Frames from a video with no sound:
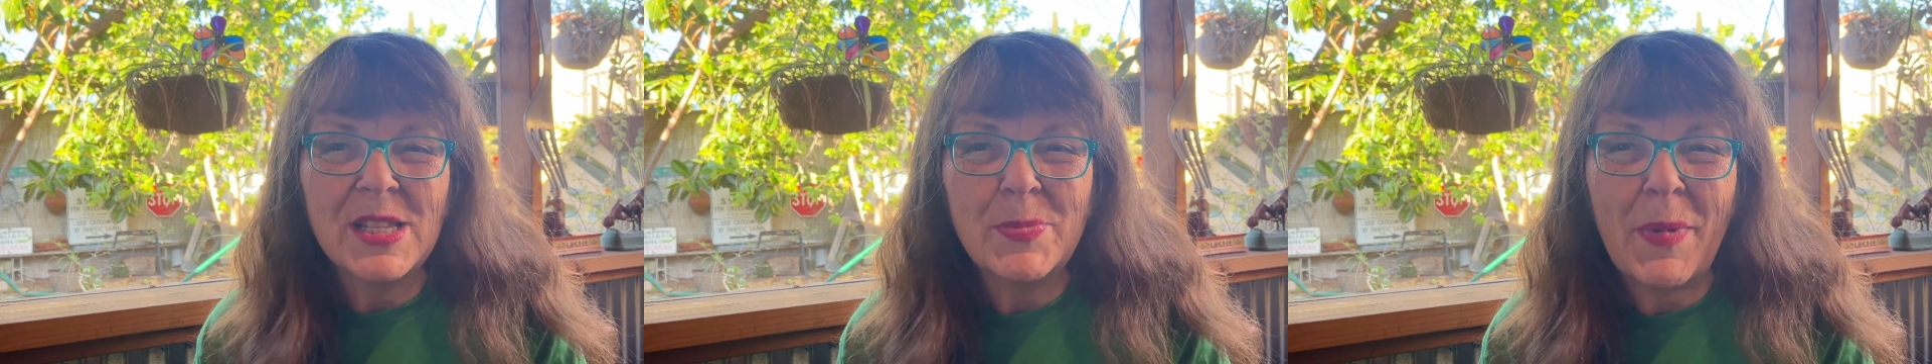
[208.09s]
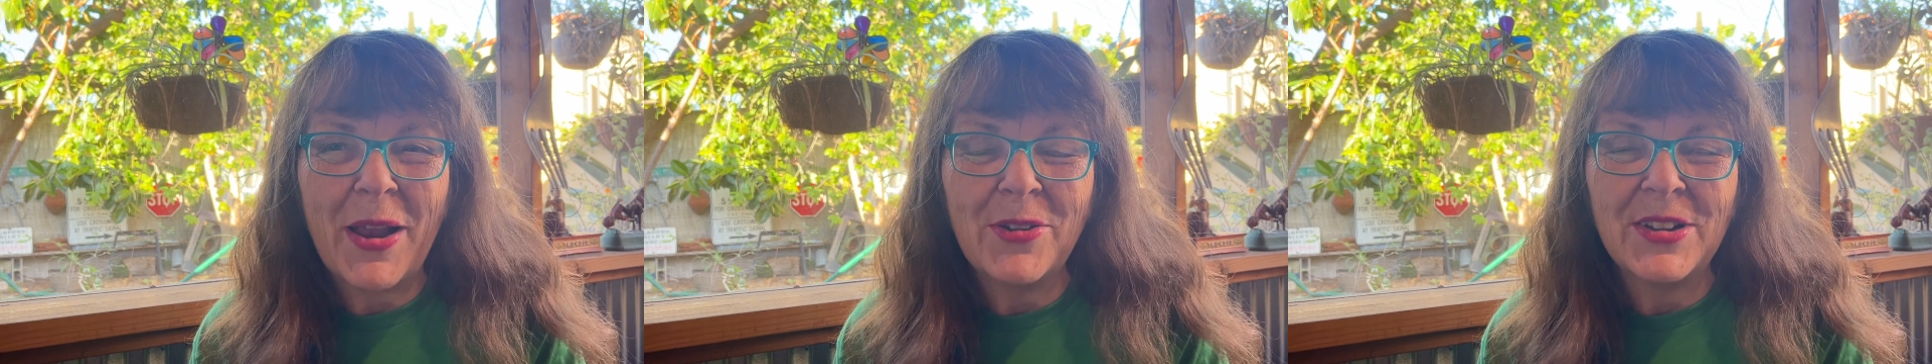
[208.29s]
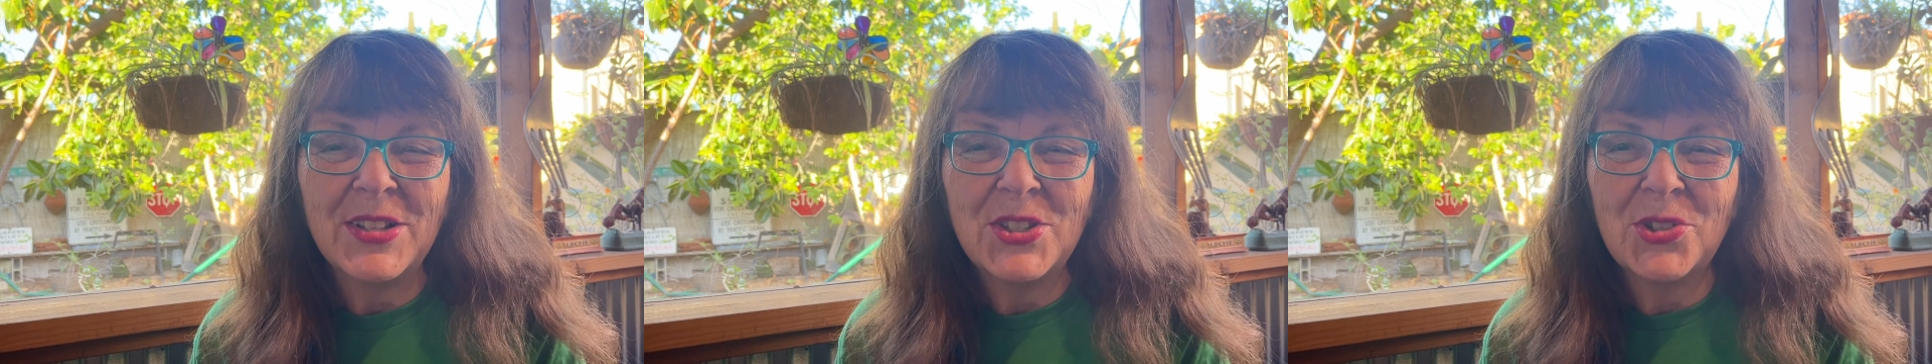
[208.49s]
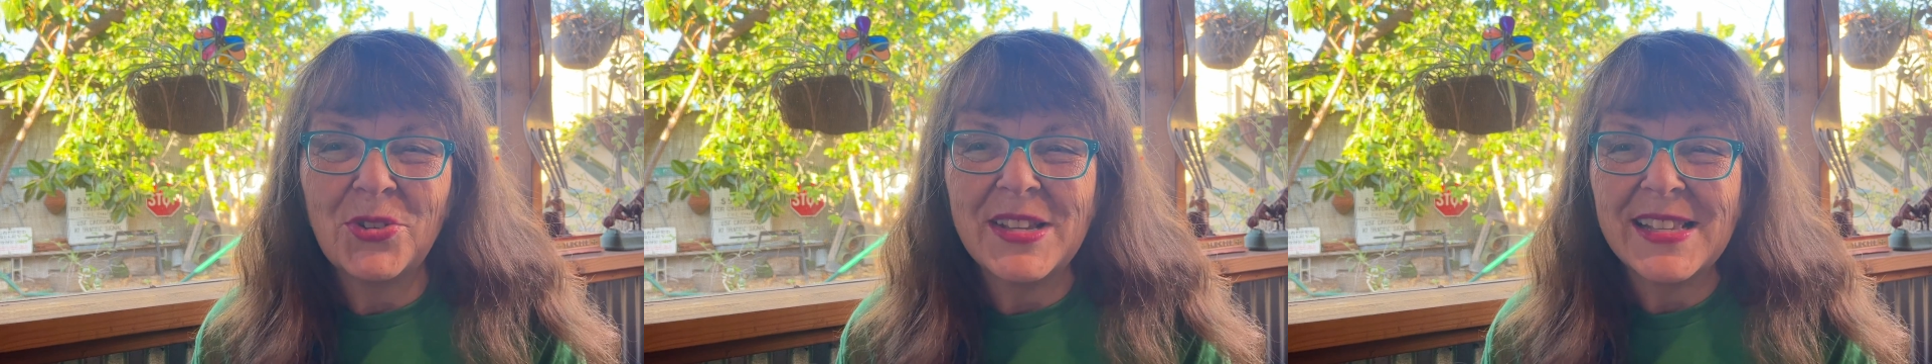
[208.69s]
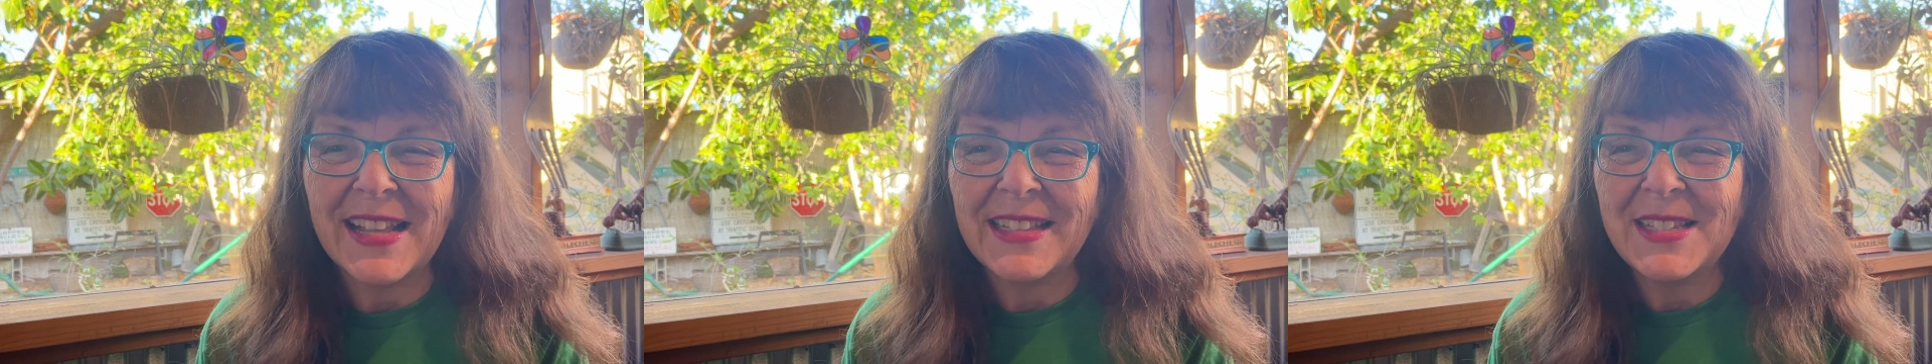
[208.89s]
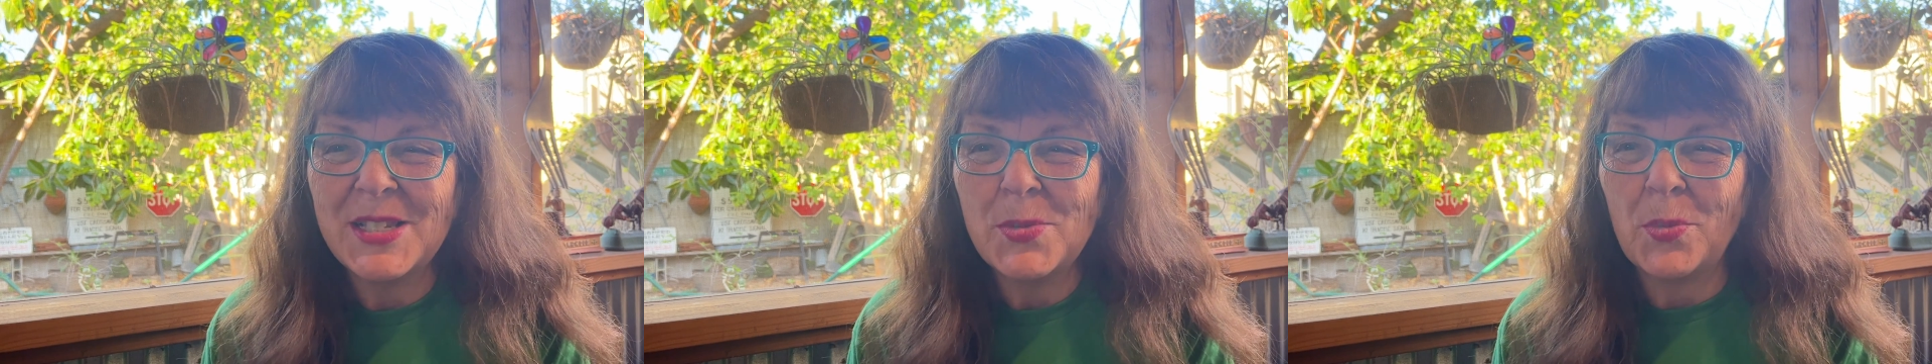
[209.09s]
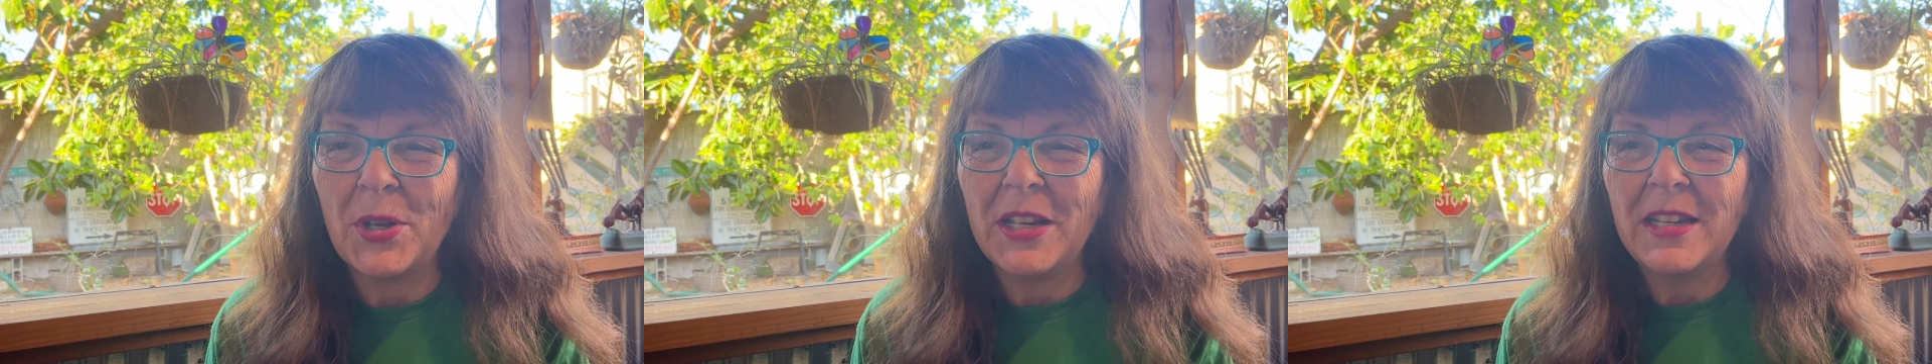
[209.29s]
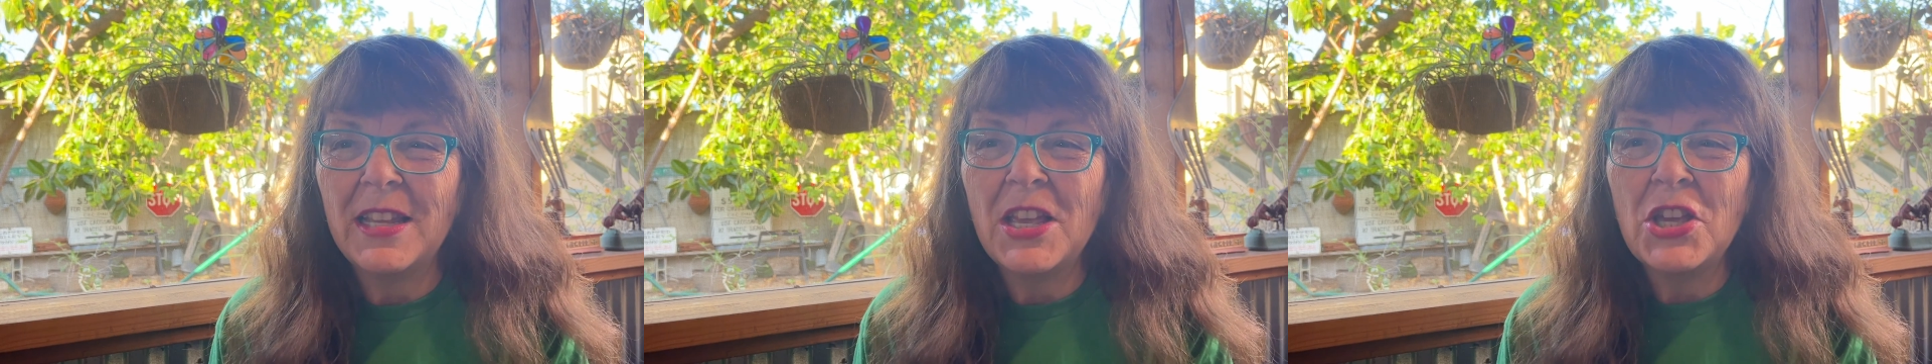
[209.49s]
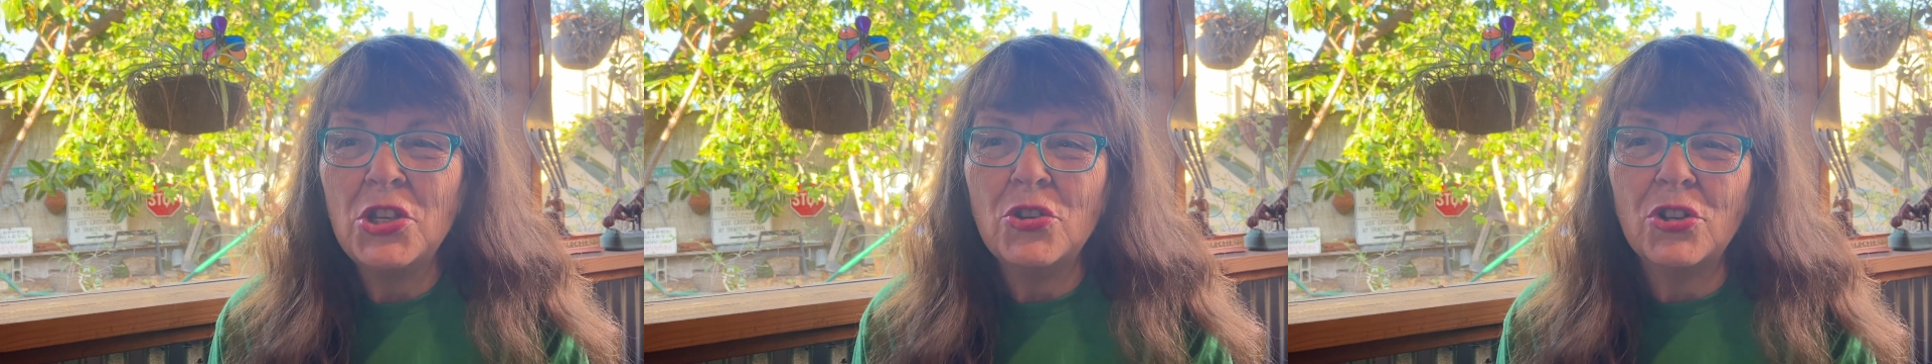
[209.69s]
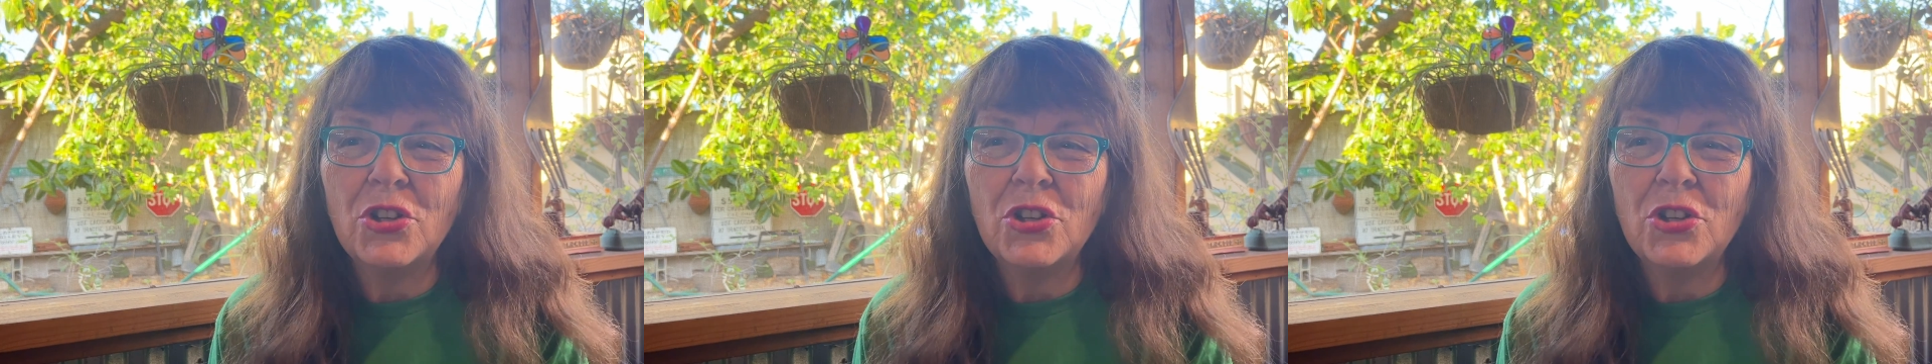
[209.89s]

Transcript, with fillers: inspiring stories like this one, you